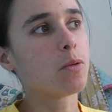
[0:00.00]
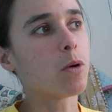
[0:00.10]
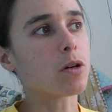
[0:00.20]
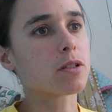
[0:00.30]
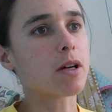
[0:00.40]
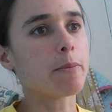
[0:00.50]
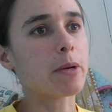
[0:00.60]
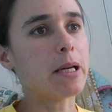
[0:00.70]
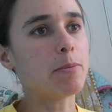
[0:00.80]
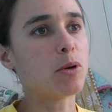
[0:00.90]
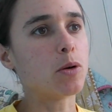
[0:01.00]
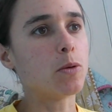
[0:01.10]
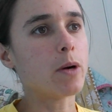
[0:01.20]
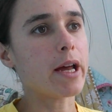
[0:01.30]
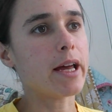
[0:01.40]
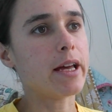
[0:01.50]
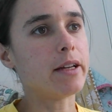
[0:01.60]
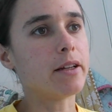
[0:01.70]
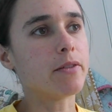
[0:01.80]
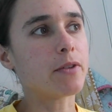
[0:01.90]
what some people
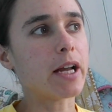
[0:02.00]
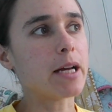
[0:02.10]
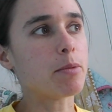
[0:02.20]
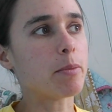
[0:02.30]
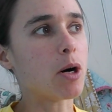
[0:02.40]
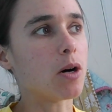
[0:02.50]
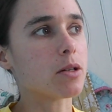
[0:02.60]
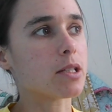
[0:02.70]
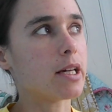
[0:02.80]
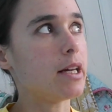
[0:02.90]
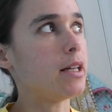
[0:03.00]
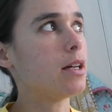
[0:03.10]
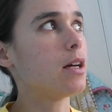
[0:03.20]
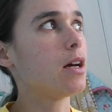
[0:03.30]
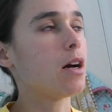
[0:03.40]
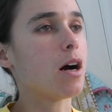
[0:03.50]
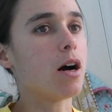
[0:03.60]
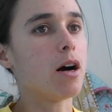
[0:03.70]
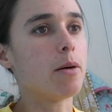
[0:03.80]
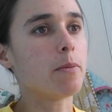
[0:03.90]
in the Labour Party
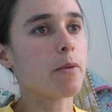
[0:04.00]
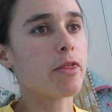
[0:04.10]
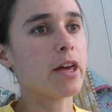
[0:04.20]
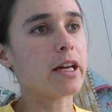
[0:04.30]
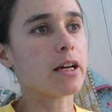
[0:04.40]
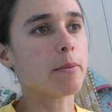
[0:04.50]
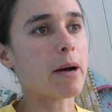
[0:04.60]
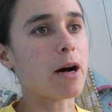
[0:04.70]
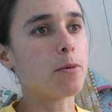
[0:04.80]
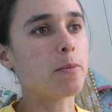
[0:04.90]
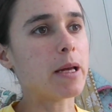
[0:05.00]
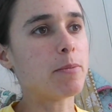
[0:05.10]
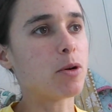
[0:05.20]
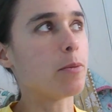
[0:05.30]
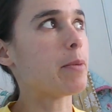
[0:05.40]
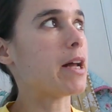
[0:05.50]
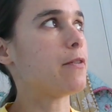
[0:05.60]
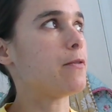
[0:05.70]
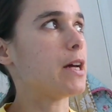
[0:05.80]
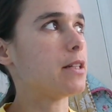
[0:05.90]
think about people on
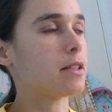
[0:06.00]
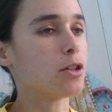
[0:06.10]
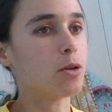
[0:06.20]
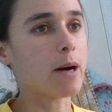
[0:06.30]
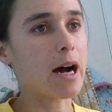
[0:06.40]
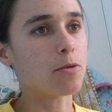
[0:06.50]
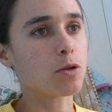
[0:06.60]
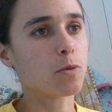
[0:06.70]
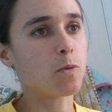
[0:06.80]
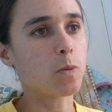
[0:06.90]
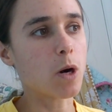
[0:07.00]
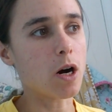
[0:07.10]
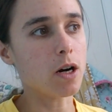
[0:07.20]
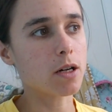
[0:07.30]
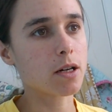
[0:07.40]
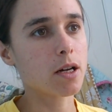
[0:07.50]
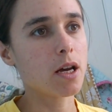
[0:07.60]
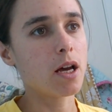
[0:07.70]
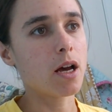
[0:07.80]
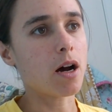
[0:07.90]
benefits and who are out of work.
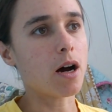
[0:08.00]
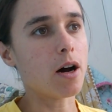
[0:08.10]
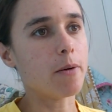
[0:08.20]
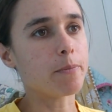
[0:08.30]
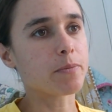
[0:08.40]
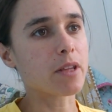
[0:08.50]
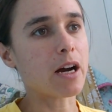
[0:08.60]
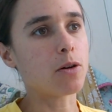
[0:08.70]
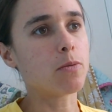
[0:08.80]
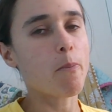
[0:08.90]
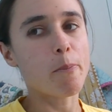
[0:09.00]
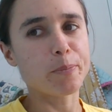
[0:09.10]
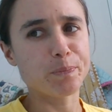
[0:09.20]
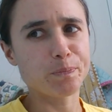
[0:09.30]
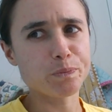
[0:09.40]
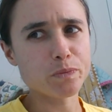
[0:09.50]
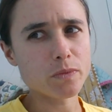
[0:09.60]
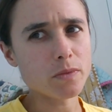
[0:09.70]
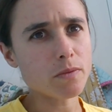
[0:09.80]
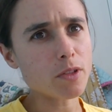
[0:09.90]
Now,
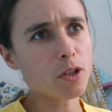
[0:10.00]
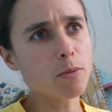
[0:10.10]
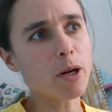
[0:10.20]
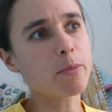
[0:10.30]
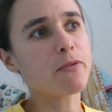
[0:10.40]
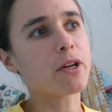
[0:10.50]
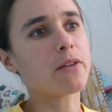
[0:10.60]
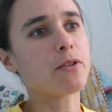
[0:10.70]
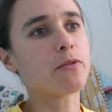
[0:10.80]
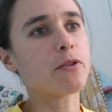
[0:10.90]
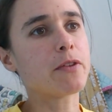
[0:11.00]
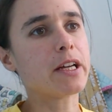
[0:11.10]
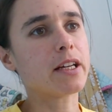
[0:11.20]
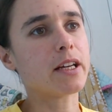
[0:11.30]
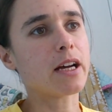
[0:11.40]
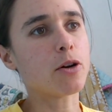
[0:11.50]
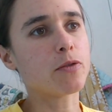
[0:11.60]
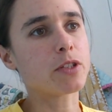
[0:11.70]
you might be forgiven for thinking that